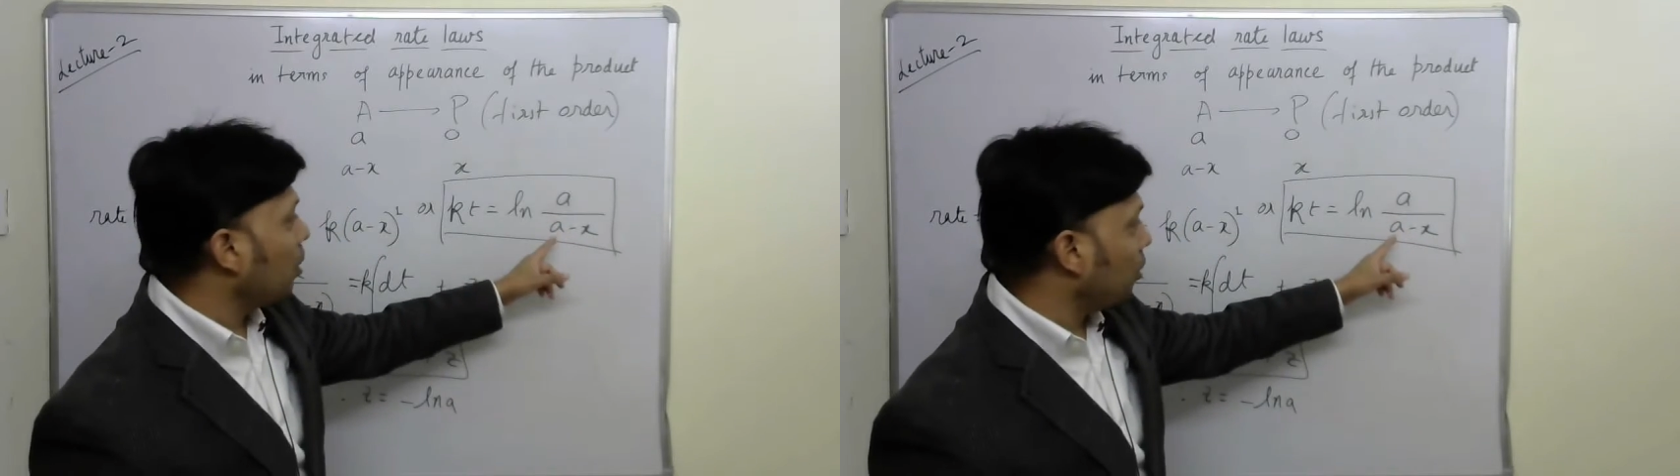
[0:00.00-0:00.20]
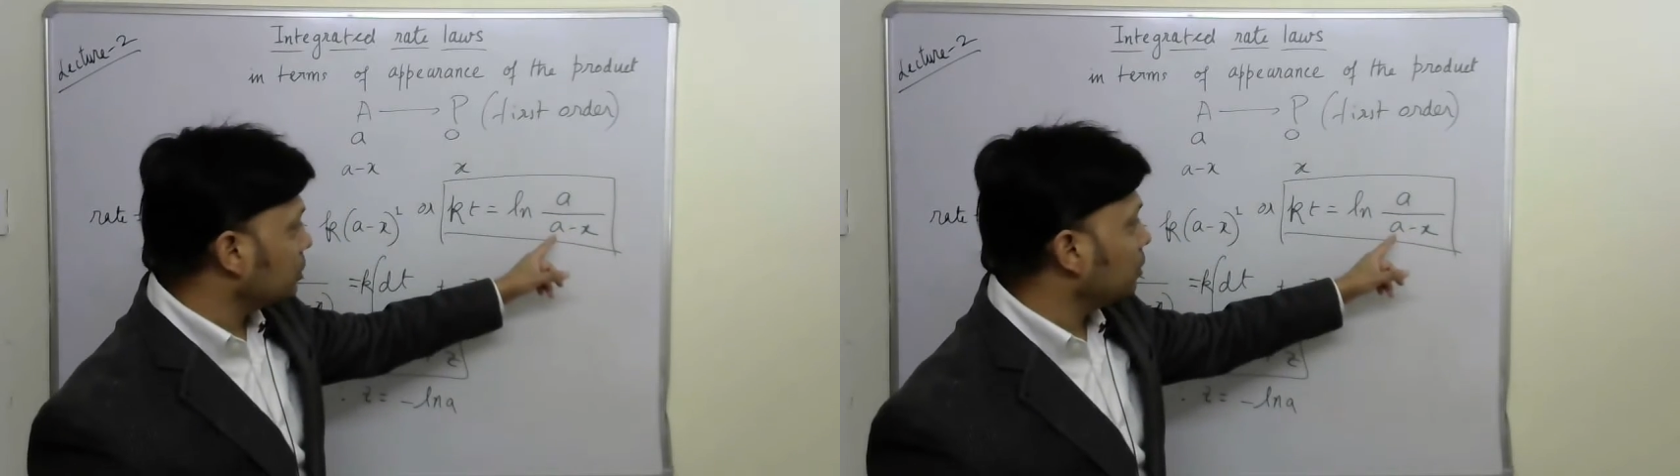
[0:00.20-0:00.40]

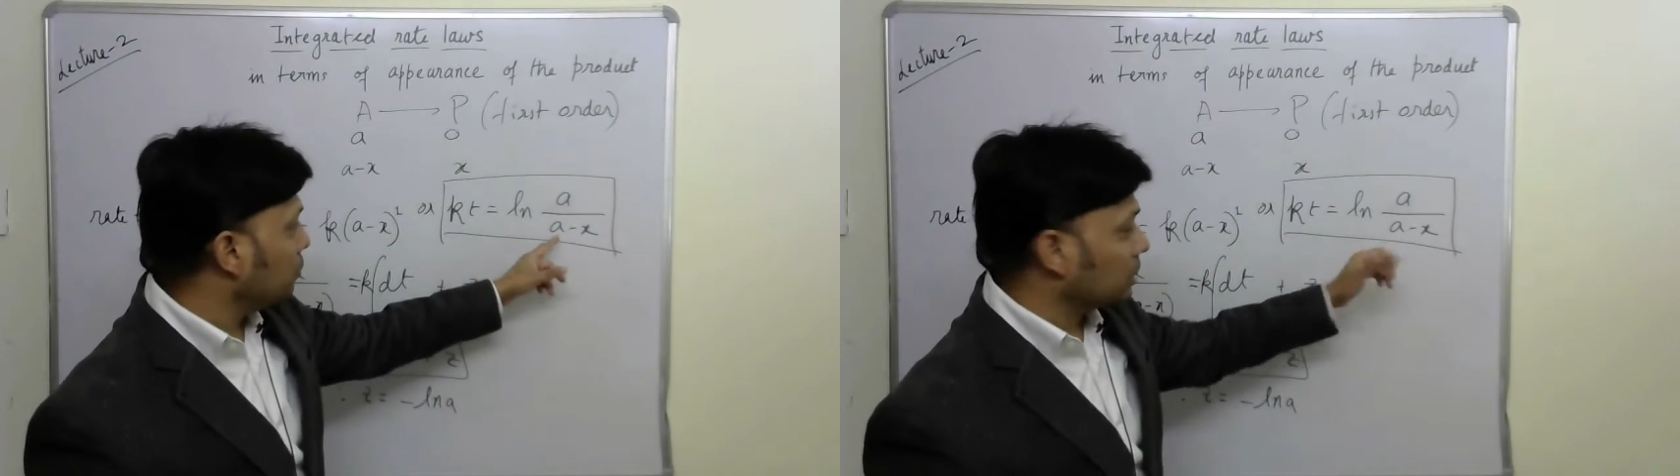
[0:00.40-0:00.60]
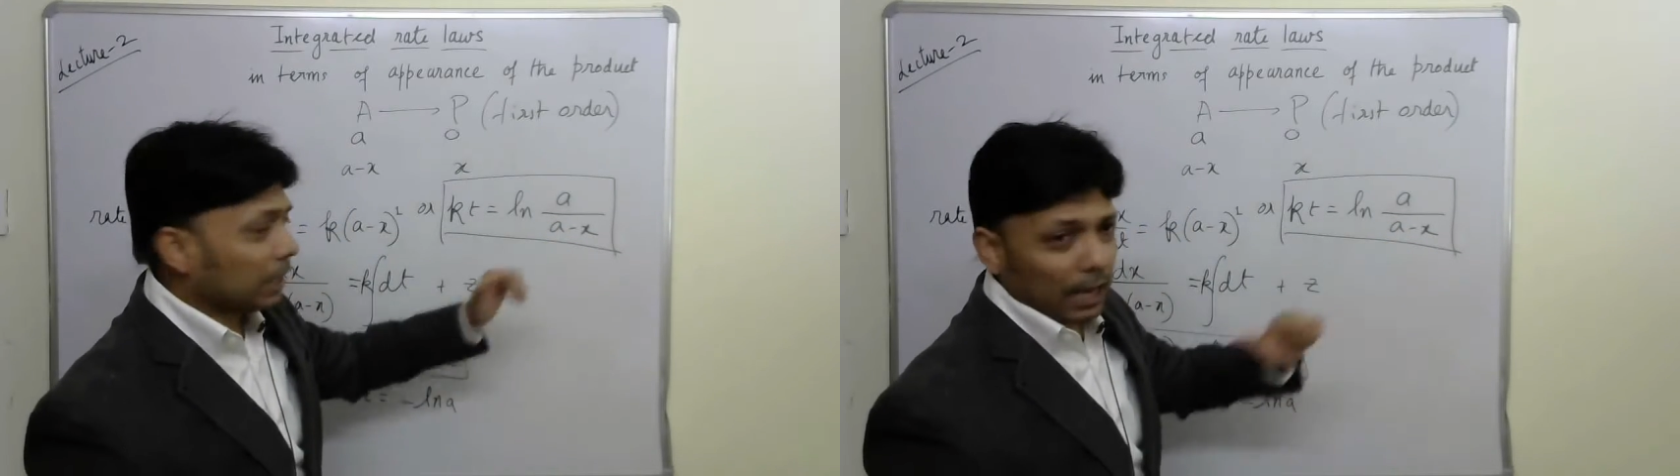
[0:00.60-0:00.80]

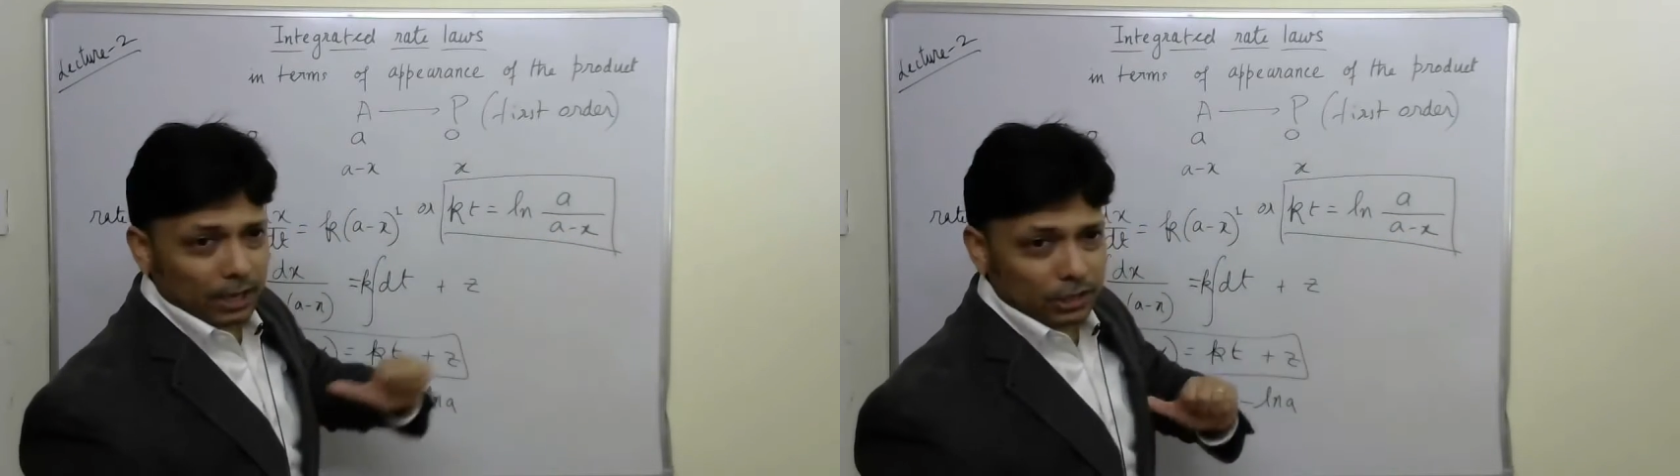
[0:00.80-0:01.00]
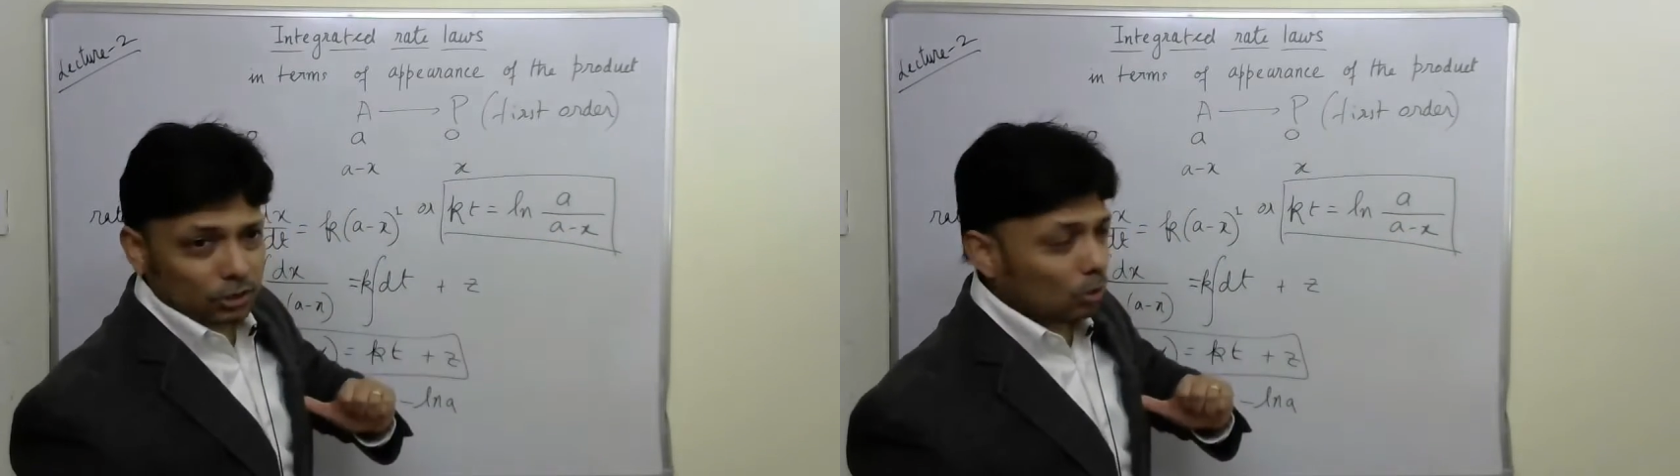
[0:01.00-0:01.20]
concentration
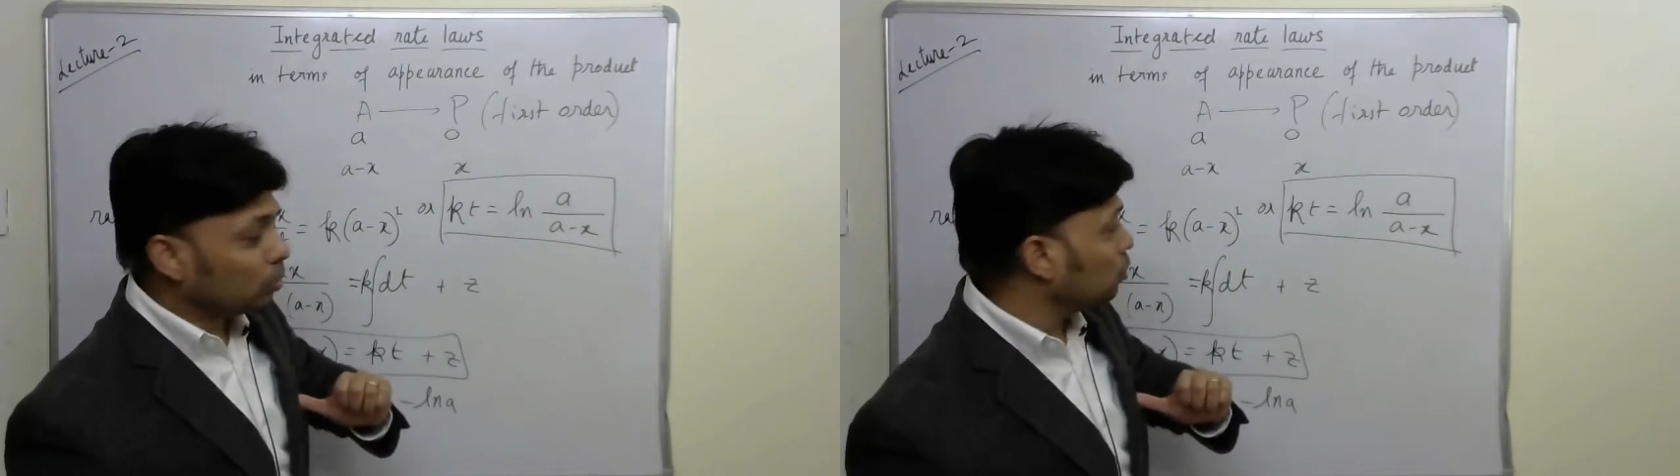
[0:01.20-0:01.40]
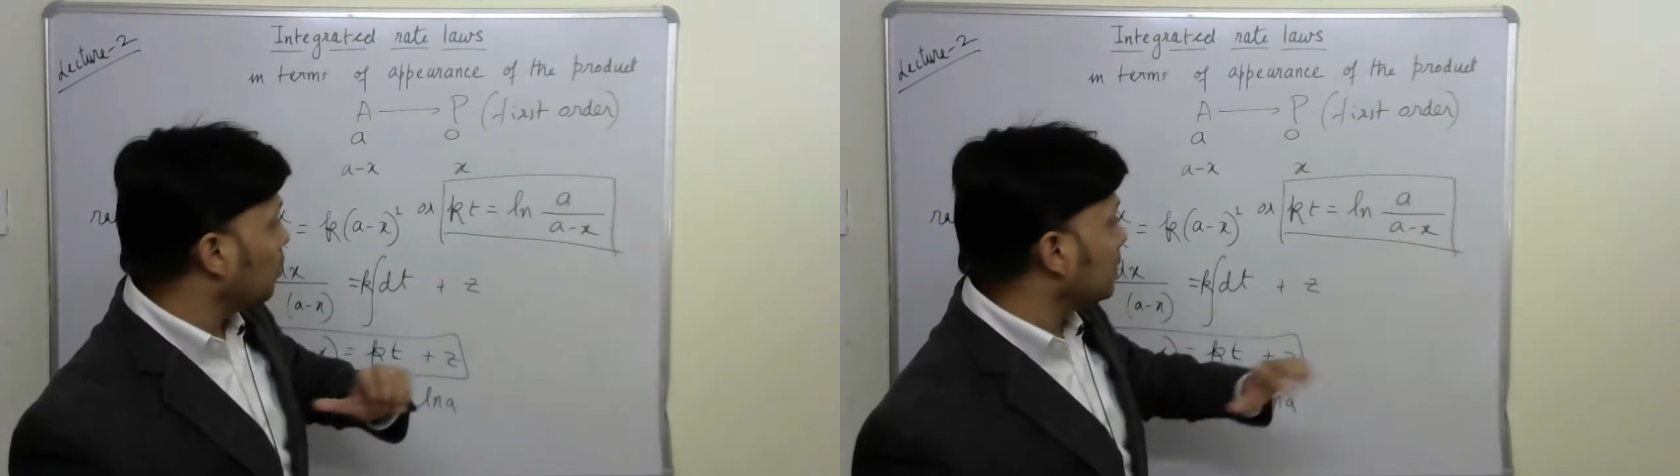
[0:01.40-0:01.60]
A is
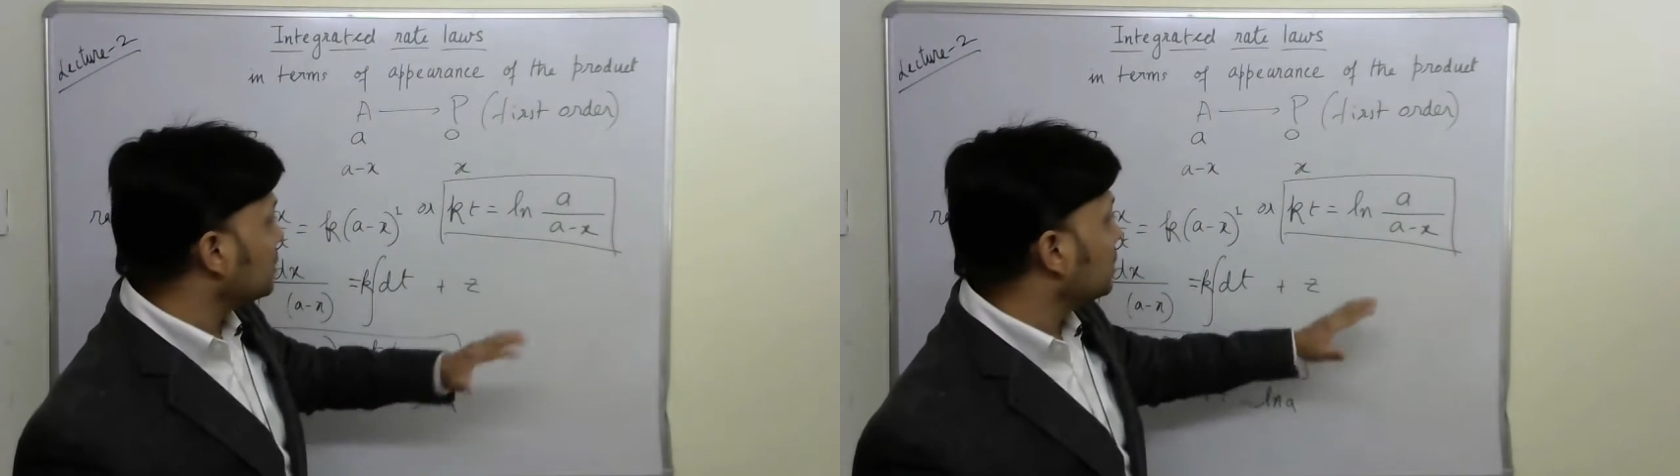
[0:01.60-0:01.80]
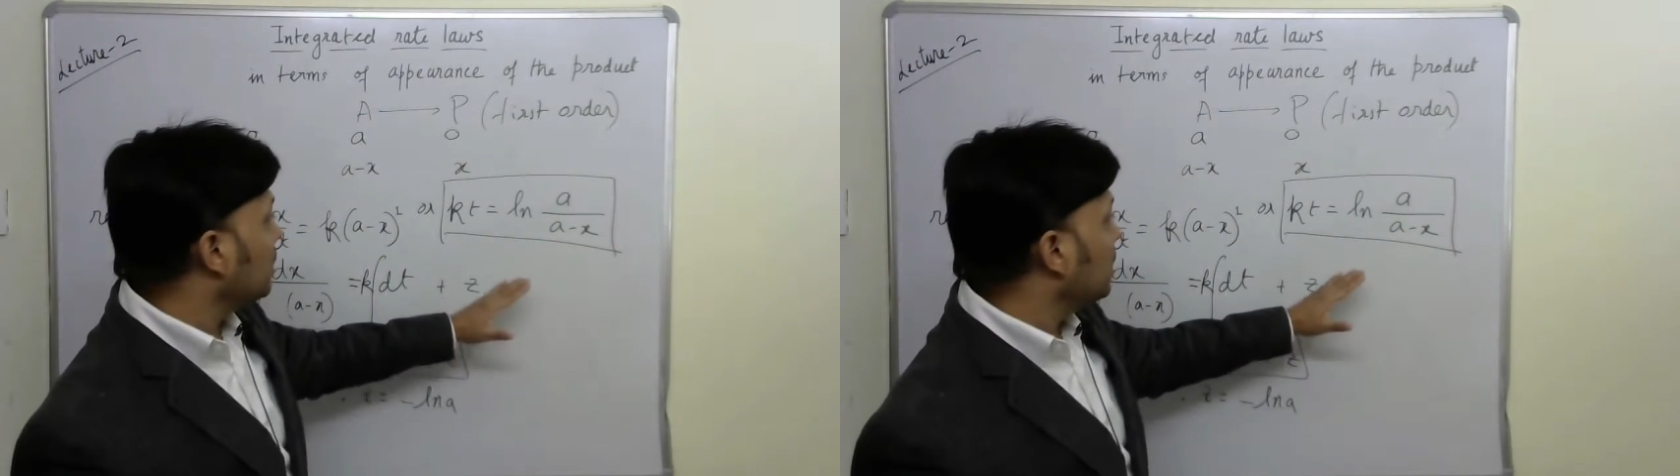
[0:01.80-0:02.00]
known to us.